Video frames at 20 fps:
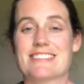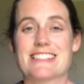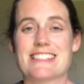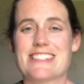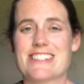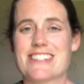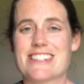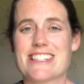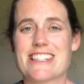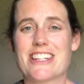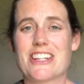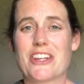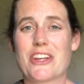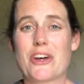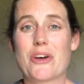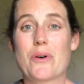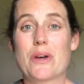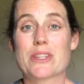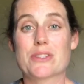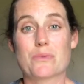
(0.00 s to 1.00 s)
just didn't
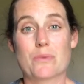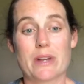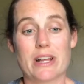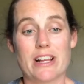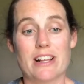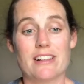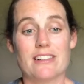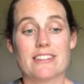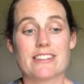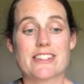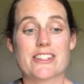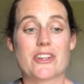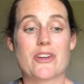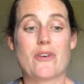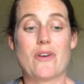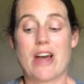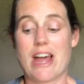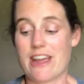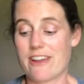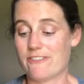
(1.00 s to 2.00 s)
go as well, so
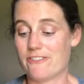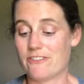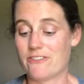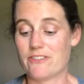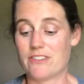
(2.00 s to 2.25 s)
I've